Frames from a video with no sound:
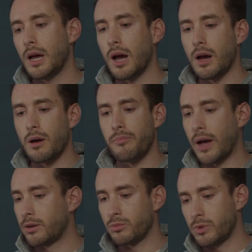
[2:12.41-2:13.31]

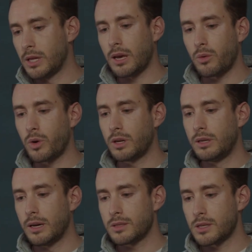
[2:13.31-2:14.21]
I don't really care what it
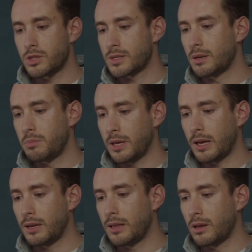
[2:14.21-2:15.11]
does. I just said pick
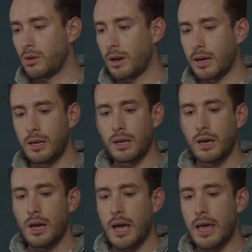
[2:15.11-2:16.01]
any that you like,
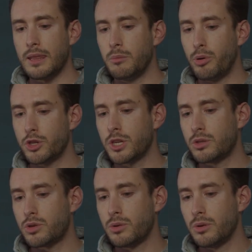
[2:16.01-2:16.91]
and then push it
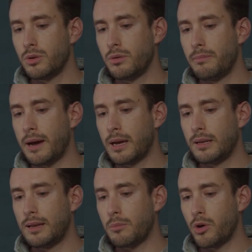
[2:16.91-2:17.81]
to my
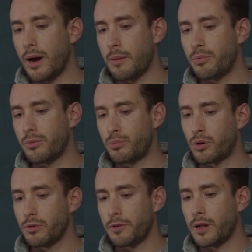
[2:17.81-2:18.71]
demo app
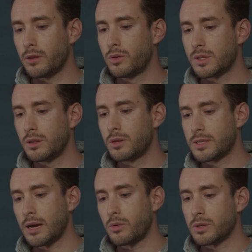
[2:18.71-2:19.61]
profile using the
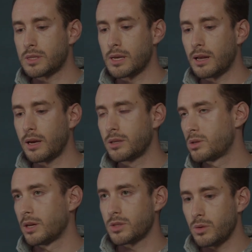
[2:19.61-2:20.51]
StackOne CLI. So
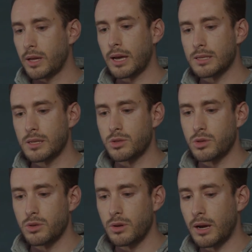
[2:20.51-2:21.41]
that's all I asked it to
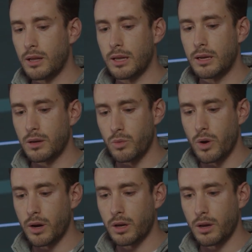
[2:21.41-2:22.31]
do, and I'll let it
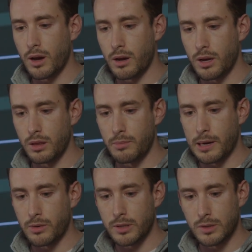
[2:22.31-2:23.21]
work in the
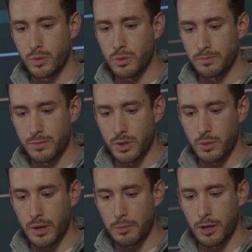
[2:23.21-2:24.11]
background. Ooh, don't know
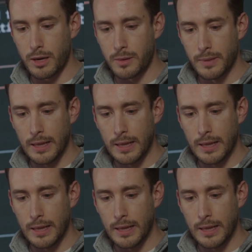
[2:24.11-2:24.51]
what happened there.